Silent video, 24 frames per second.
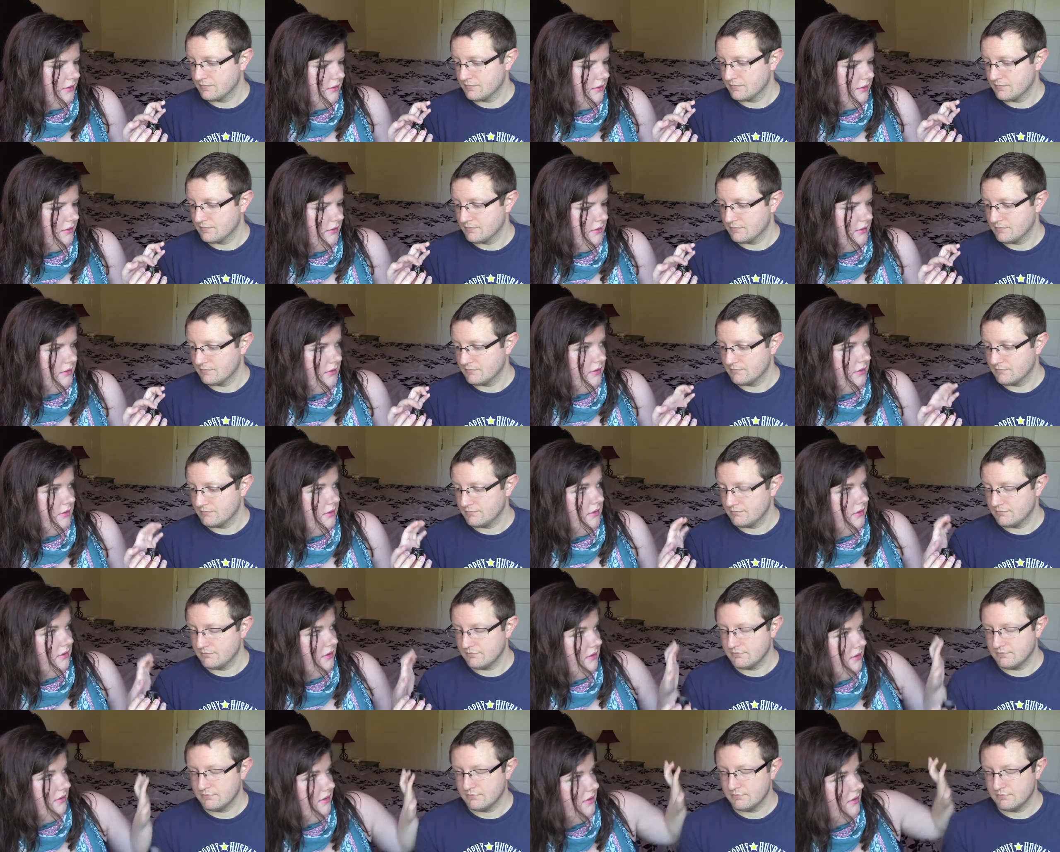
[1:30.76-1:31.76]

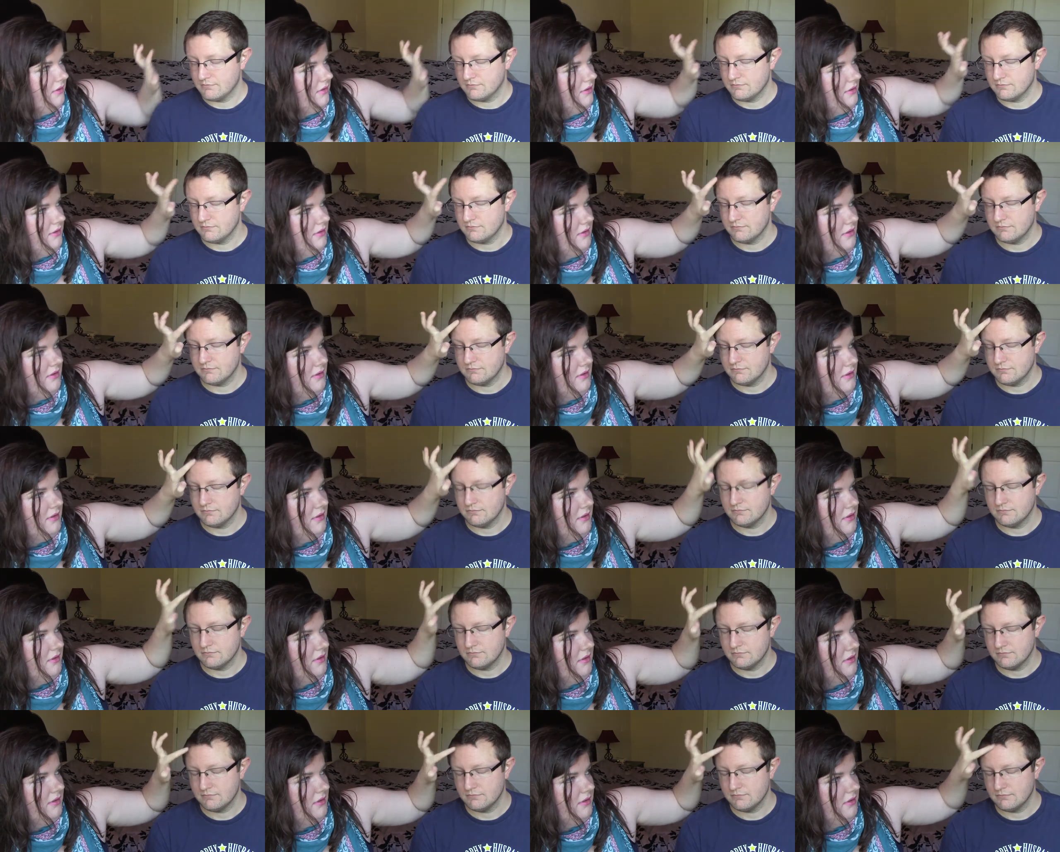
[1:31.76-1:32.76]

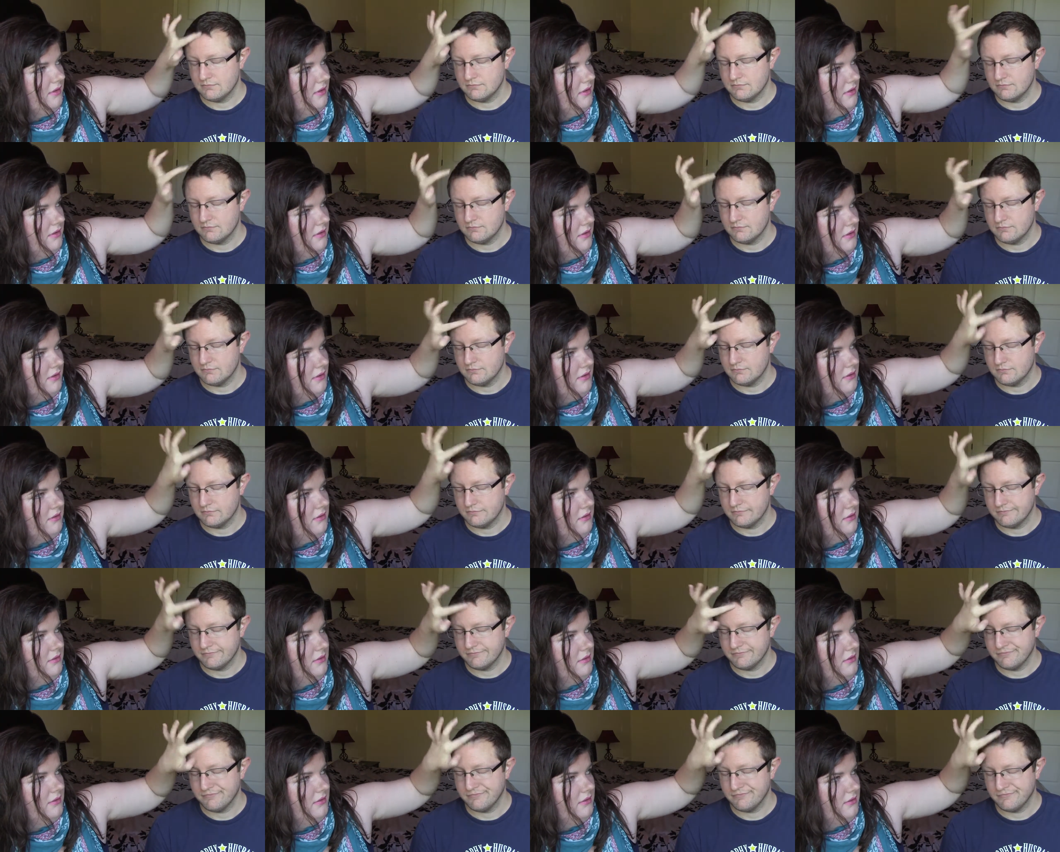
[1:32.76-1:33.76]

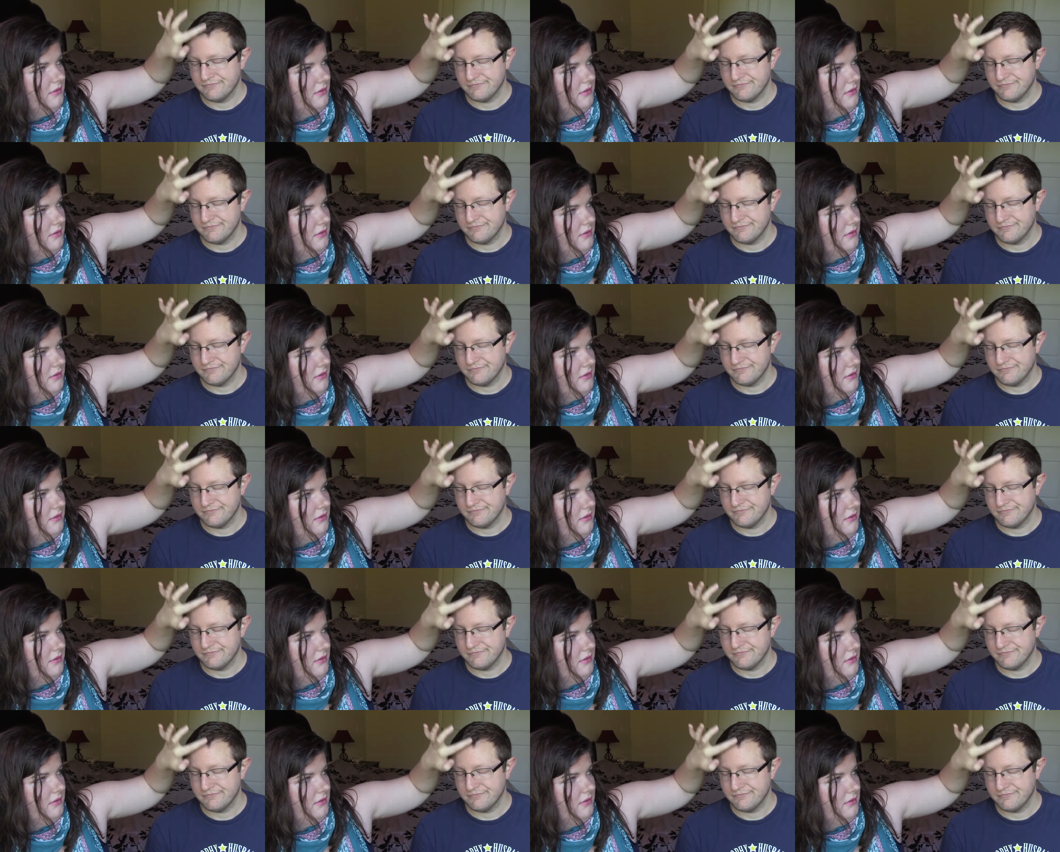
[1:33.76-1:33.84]
[no speech]